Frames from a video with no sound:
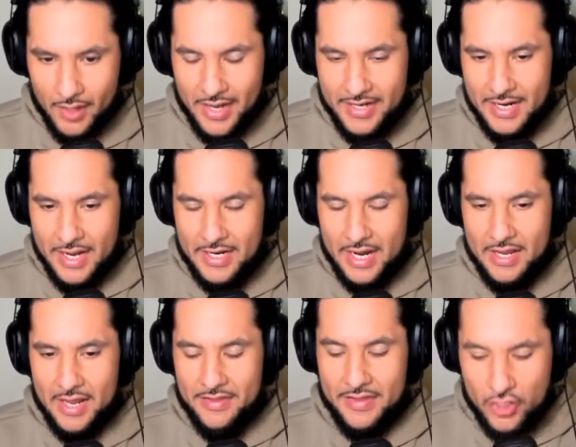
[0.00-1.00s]
and, and
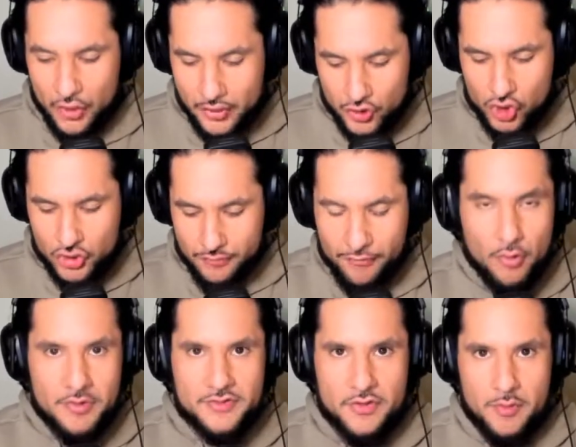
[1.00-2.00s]
and they couldn't just
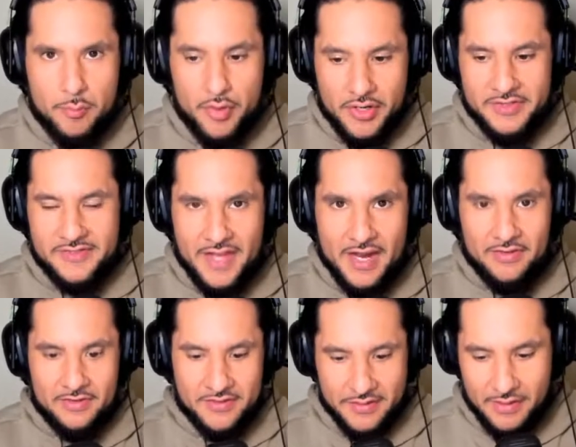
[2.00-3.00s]
focus on the book in
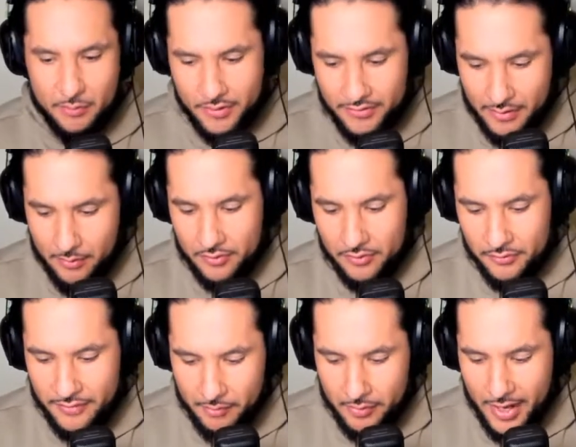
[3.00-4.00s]
silence like they would they would
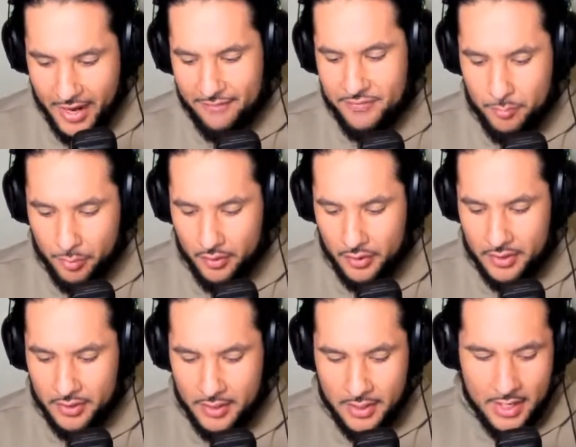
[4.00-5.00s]
they would have the book
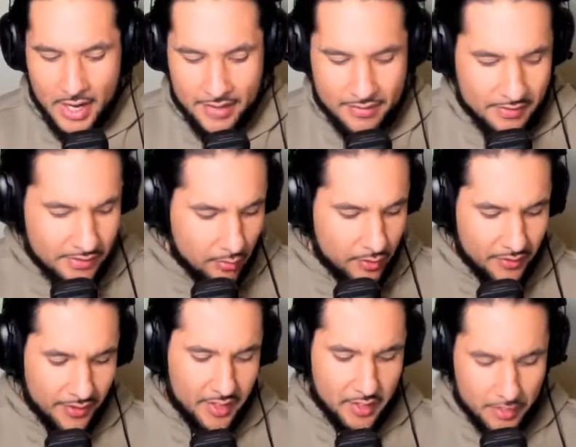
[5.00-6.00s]
and then they would
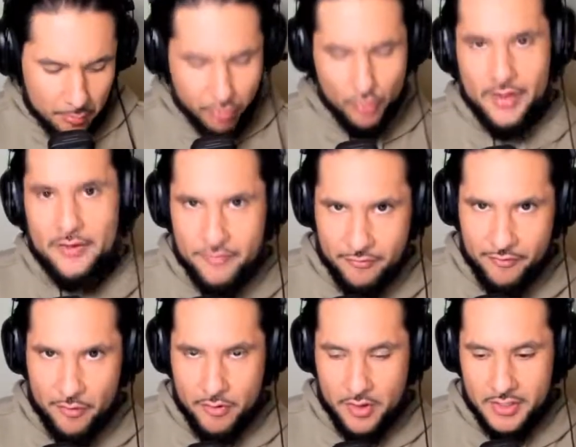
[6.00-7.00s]
like pull out their
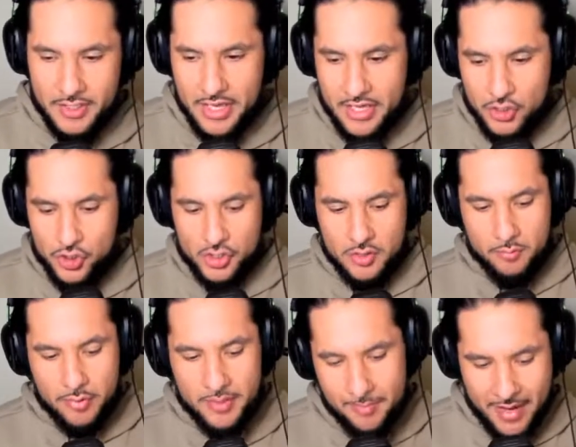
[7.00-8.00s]
phone on occasion
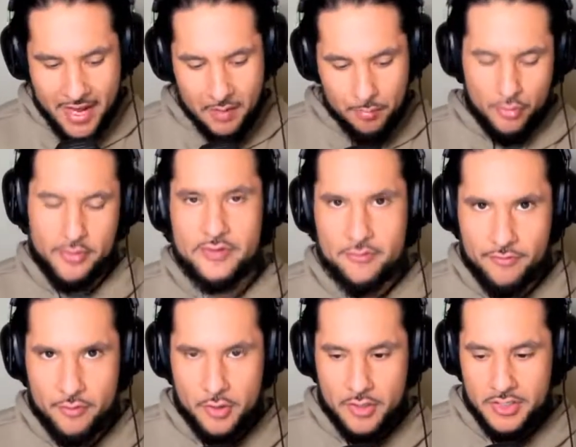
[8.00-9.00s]
put it back pull out their
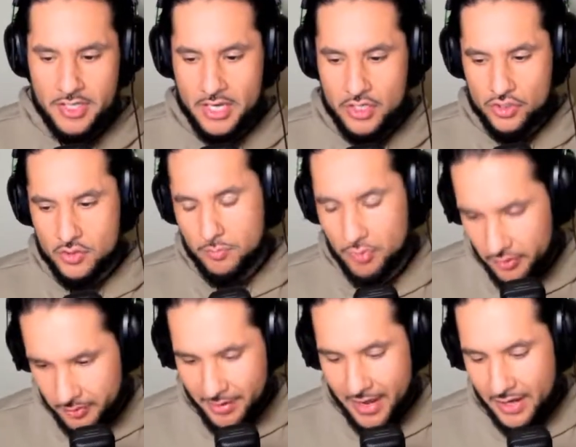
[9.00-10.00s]
phone on occasion pull
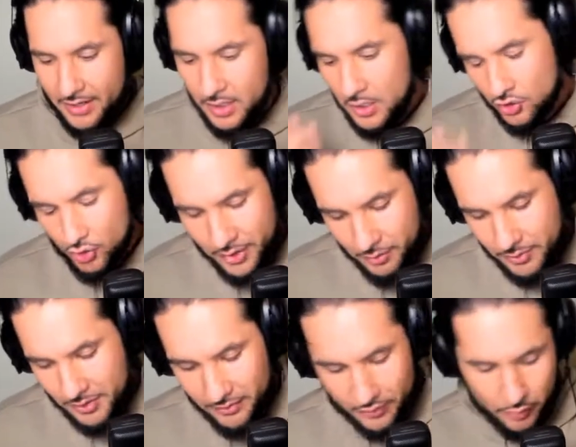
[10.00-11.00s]
it back try to
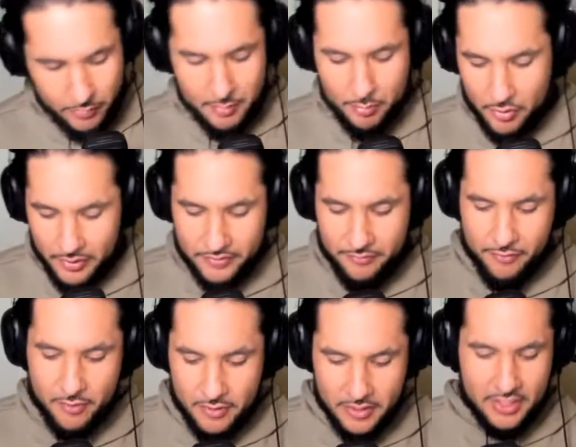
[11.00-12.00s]
read a little bit pull out their
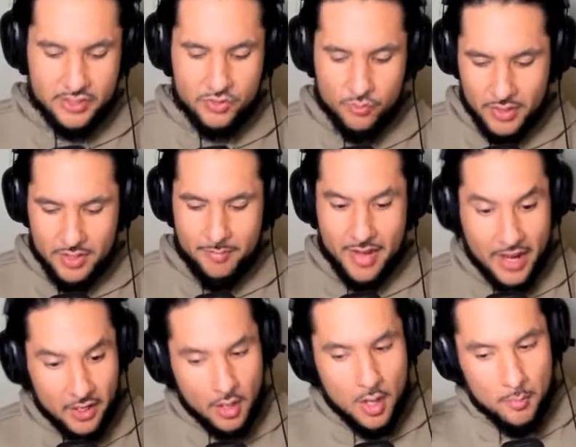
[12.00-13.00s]
phone on occasion read it
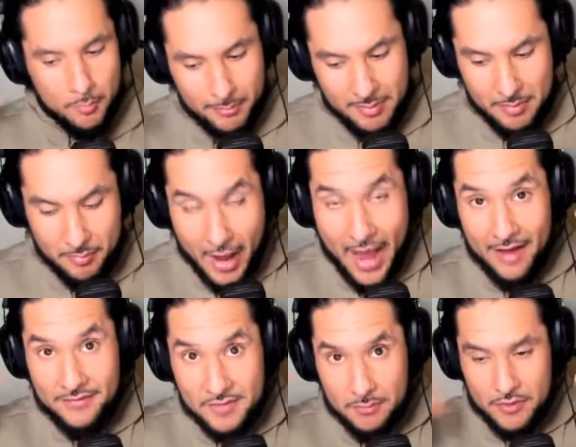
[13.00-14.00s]
back maybe
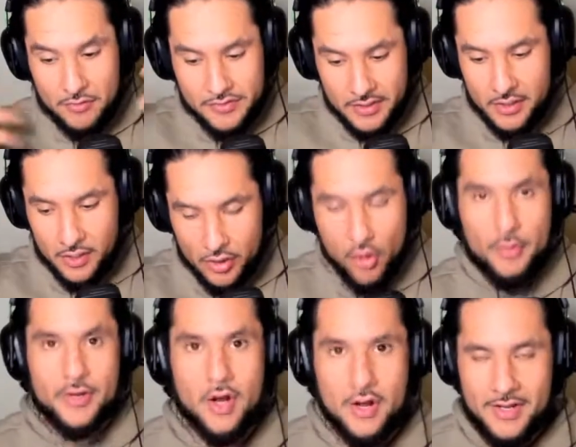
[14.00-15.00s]
have some music
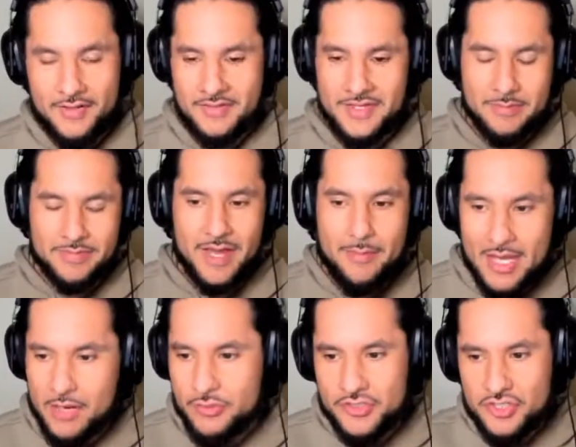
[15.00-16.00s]
going on at the same time
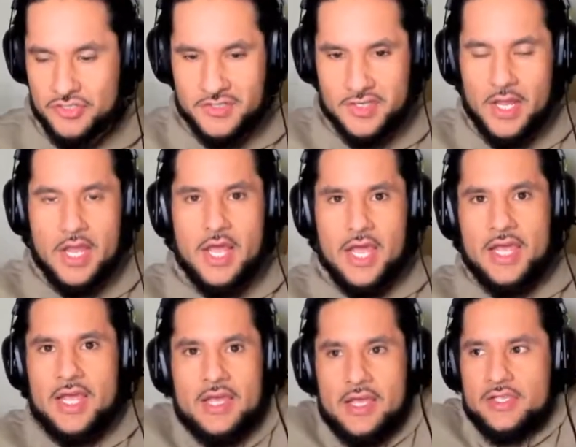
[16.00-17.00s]
and it was just it,
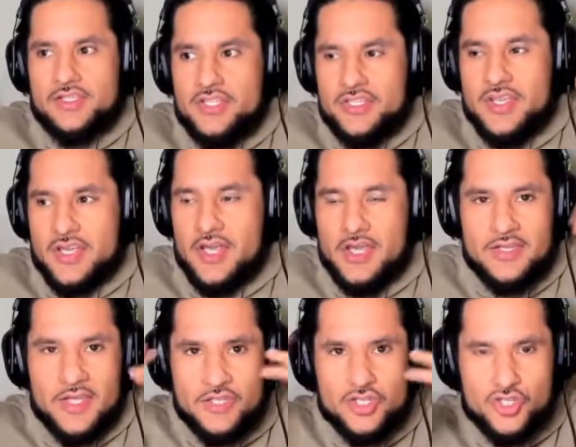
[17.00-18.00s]
it's just like it,
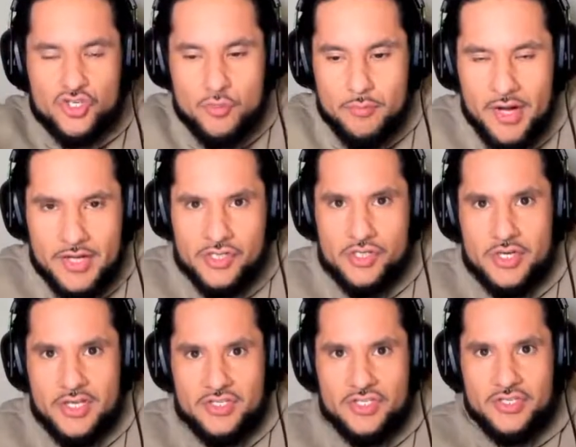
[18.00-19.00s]
it's just too much
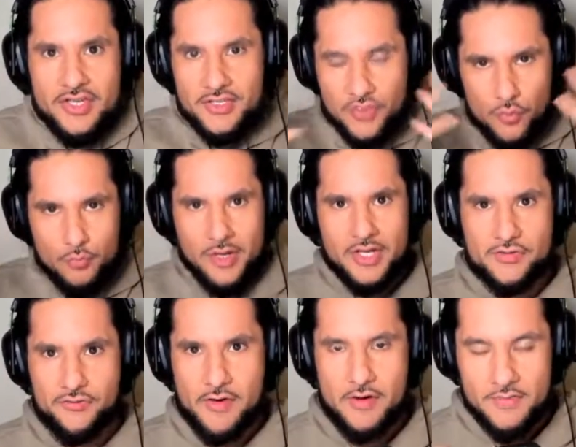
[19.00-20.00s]
it's just like too much
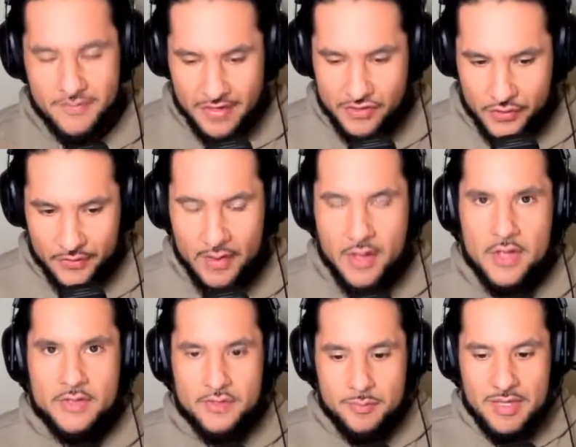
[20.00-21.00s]
for your attention
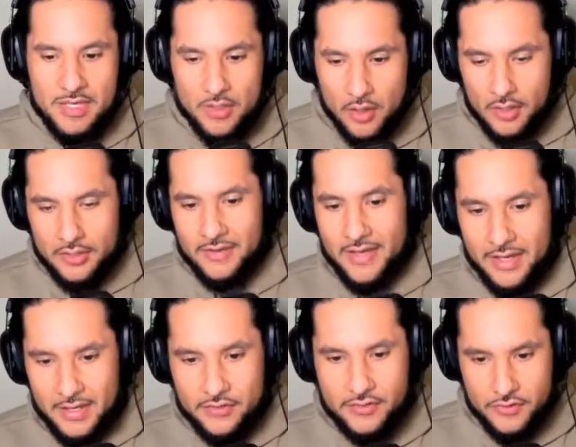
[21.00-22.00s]
to be uh,
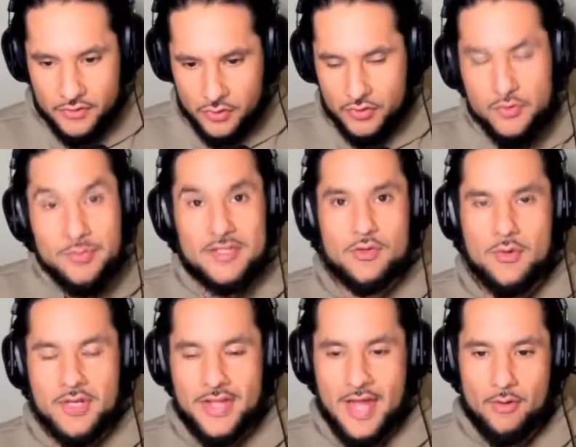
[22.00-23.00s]
like to, to, to be
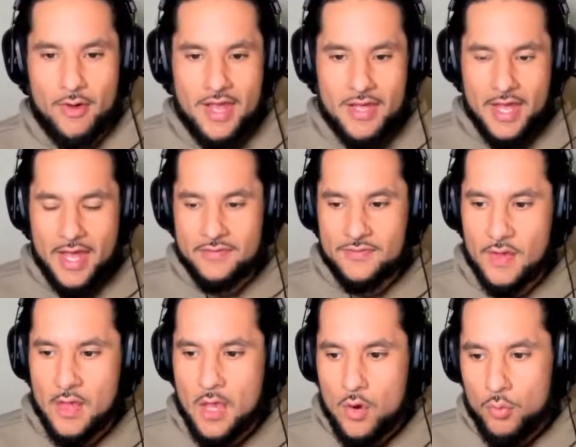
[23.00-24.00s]
doing that right and
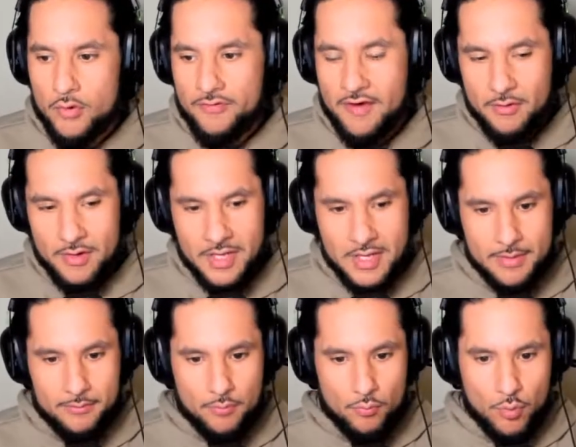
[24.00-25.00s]
we're
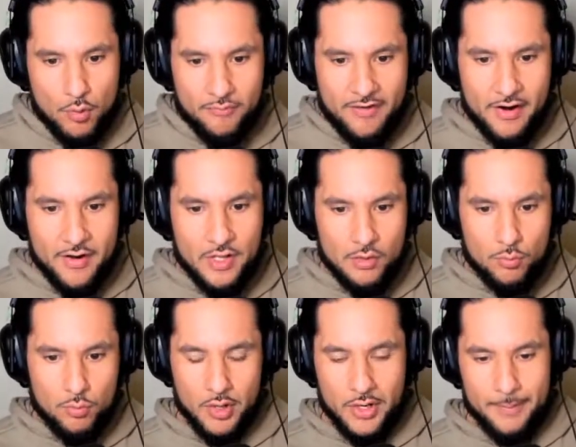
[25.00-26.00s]
very we're very
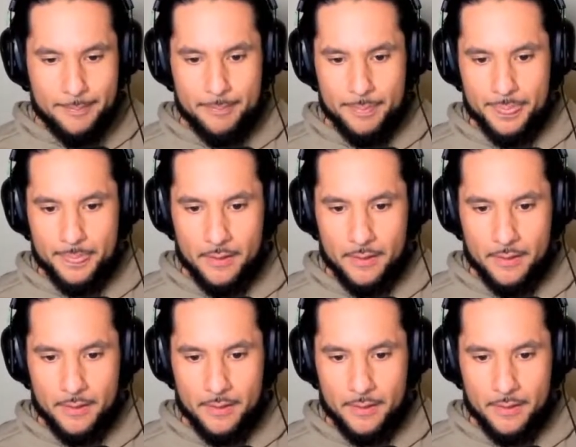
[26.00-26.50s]
um